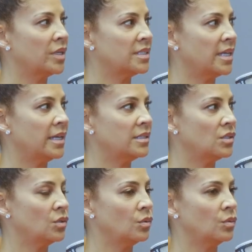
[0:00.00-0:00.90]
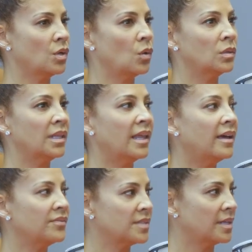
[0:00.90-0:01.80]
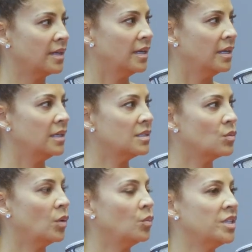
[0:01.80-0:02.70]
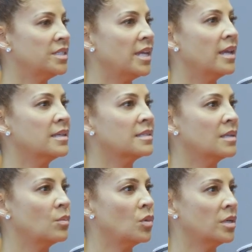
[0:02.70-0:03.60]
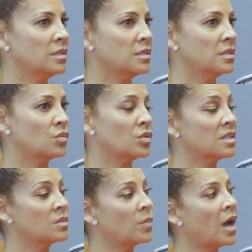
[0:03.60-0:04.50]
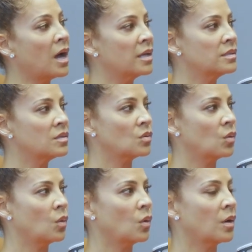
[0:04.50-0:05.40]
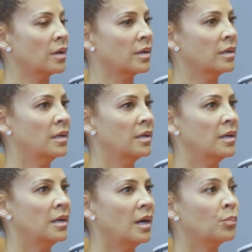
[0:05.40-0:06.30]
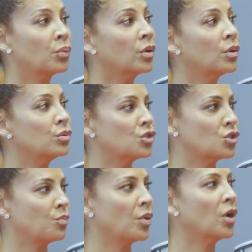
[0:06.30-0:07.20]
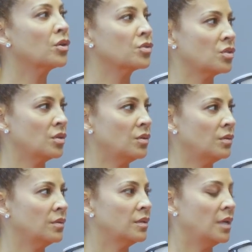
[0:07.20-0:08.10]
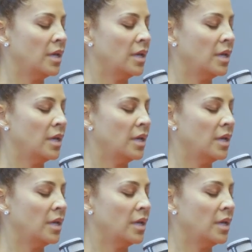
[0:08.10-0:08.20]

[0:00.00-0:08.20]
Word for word: we tend to go left is when we take someone's response or approach personal. Mm.